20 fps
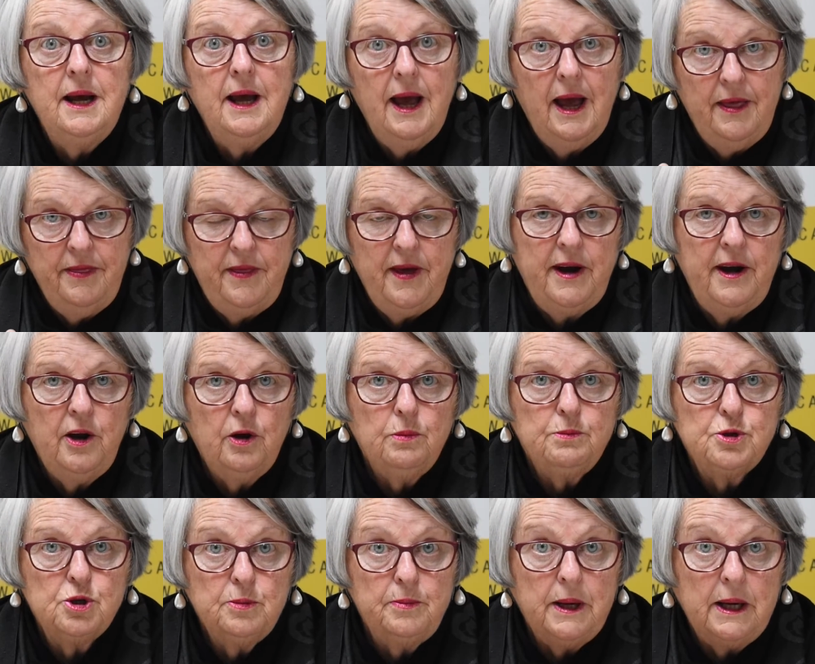and that
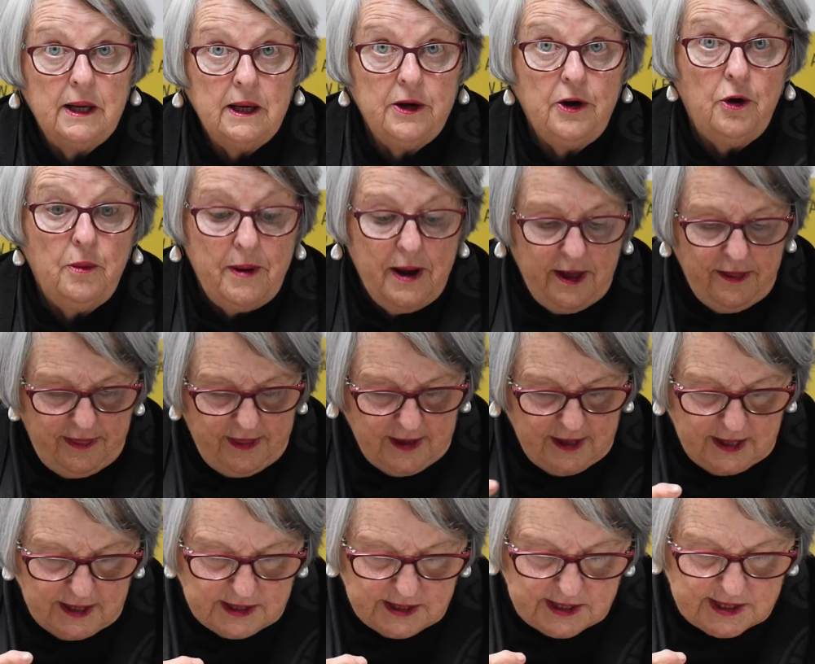helps you be clear about
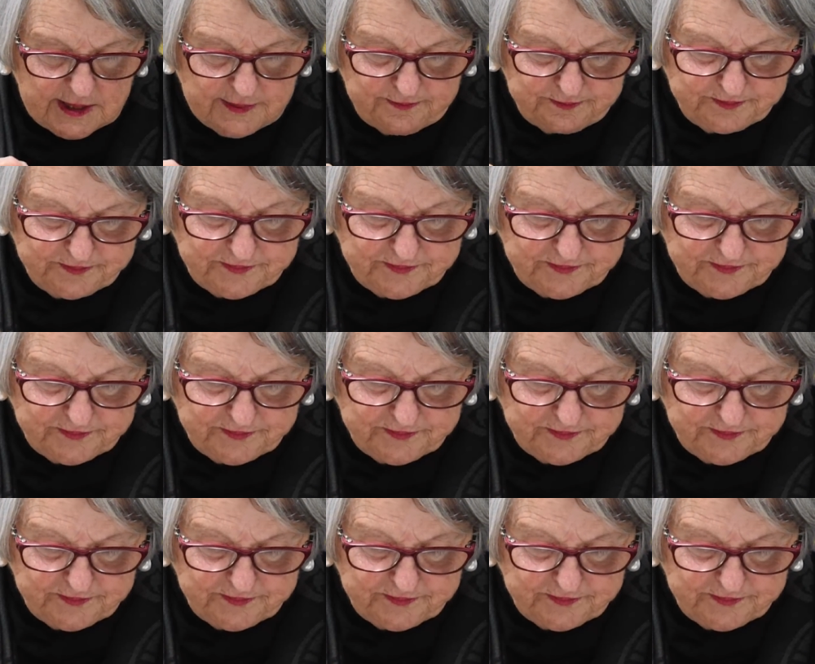theirs.